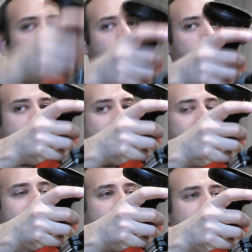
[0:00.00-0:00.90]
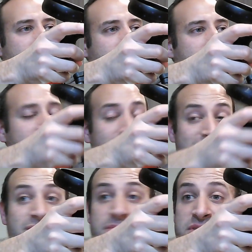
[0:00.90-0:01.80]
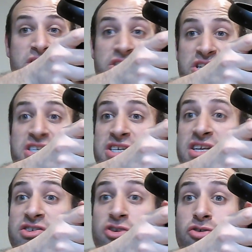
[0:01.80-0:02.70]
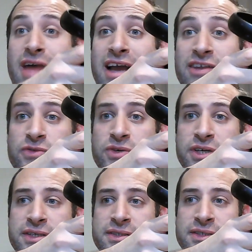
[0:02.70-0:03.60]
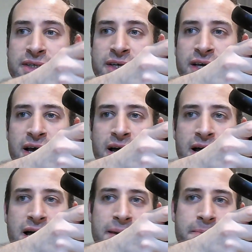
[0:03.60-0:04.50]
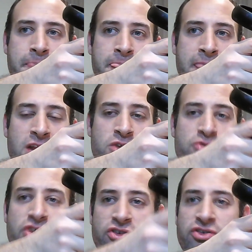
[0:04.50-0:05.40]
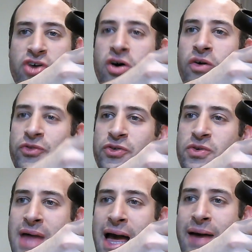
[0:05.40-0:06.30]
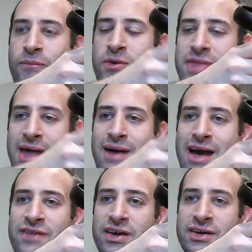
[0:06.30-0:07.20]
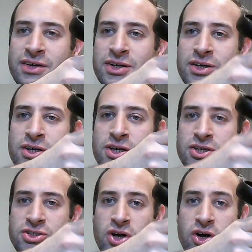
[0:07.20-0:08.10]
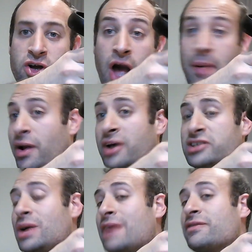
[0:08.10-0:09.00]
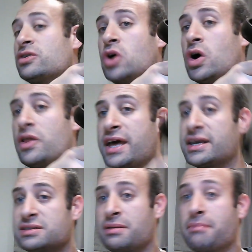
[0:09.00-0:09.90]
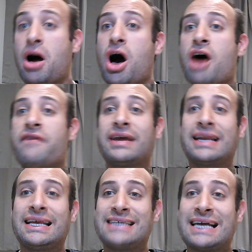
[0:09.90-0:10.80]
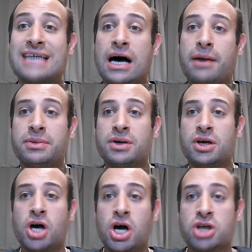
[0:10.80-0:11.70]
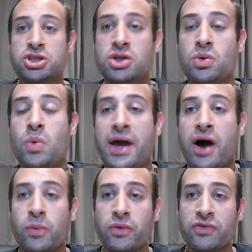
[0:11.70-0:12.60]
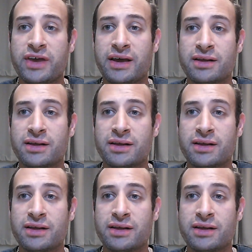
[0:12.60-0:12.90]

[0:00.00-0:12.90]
onto that target, it's in position, it's correct for you. And you just can't do that without having a stock. I mean, I still haven't got this perfectly set up to the way I want it.